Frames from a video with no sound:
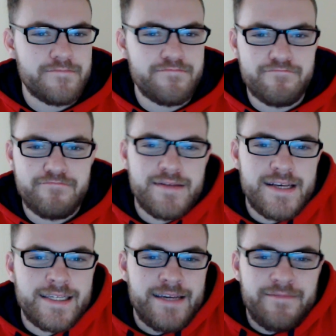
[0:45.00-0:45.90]

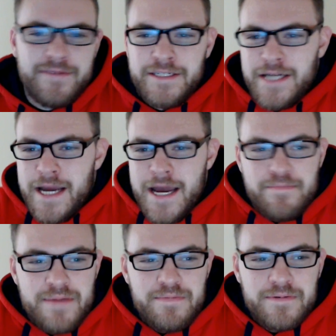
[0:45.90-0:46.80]
let's give it a
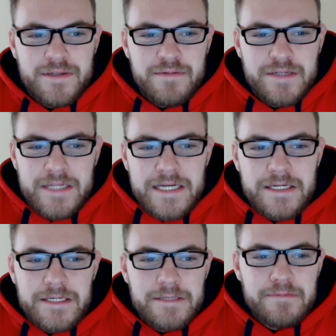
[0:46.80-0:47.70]
shot. People seem to like
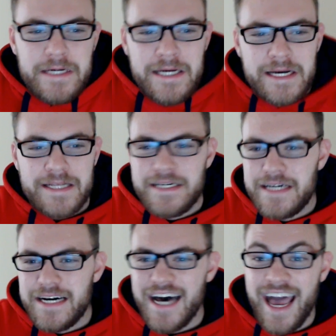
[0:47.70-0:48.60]
them, and
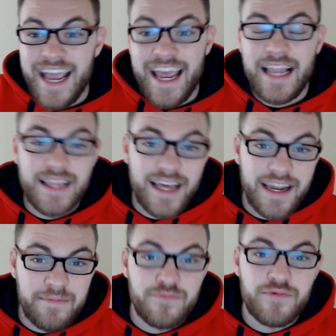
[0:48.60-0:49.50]
I got a lot
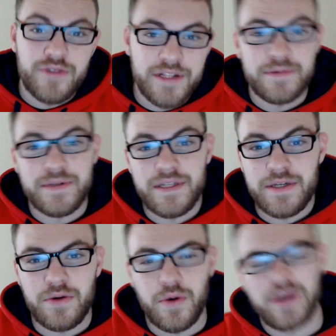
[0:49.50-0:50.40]
of really, really
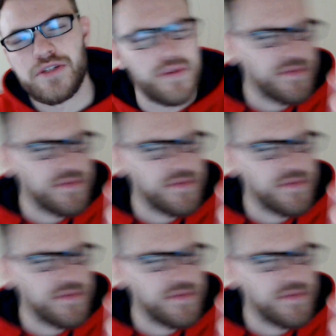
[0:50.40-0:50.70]
good questions.